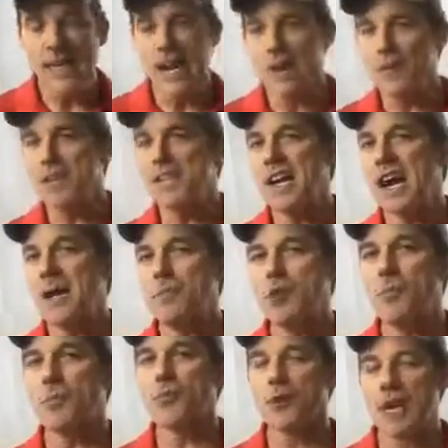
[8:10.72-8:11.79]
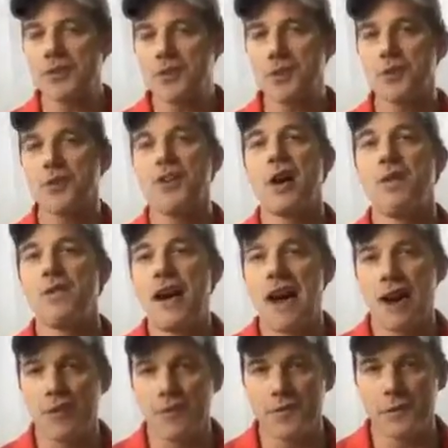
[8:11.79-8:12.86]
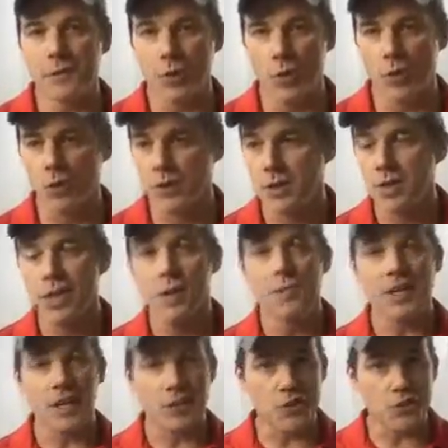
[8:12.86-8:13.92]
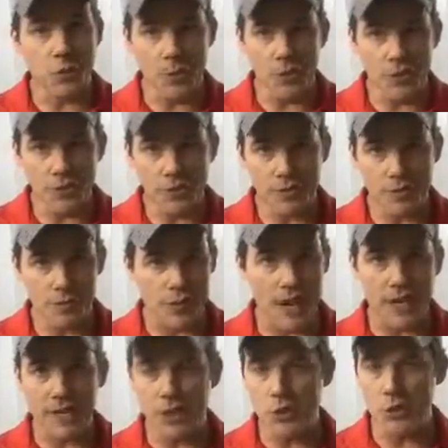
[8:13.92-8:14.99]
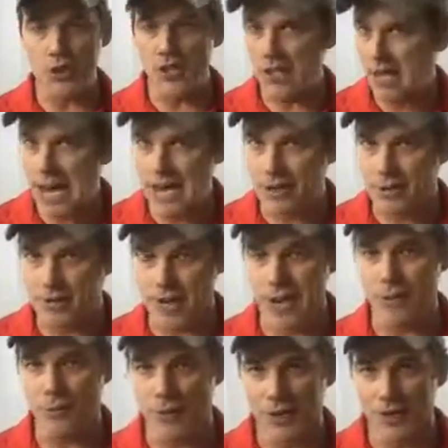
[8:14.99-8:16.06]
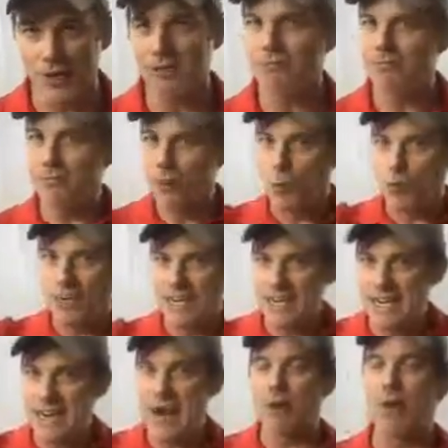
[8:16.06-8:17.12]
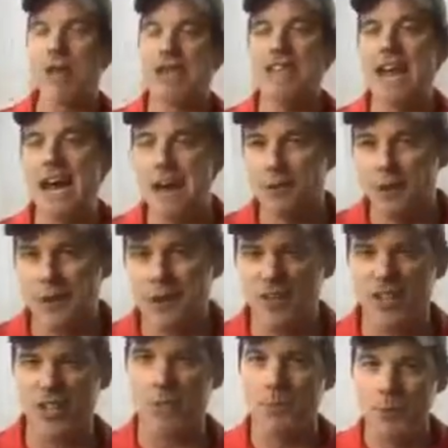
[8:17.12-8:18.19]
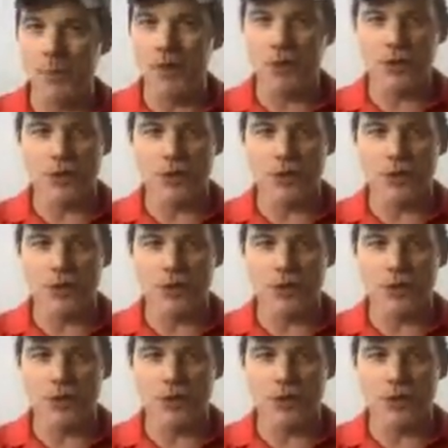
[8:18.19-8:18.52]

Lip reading: every time you press yourself out of the pool, because swimmers, we're not going to use the ladder, right? We're gonna get out like an athlete. You're gonna put